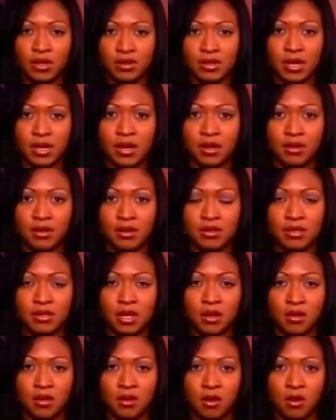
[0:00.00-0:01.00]
looked at
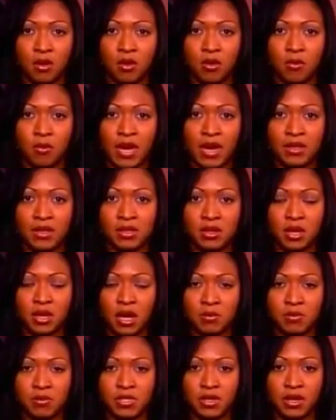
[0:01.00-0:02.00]
selling the home as an
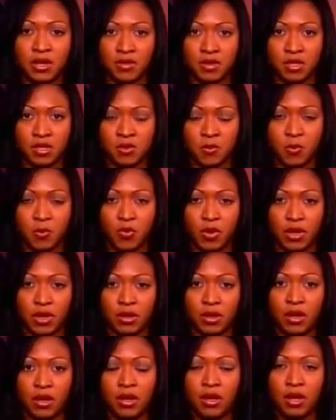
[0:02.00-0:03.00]
option at this
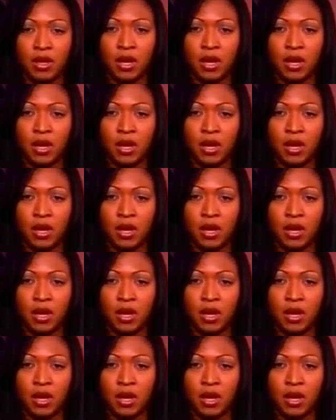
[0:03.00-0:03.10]
point.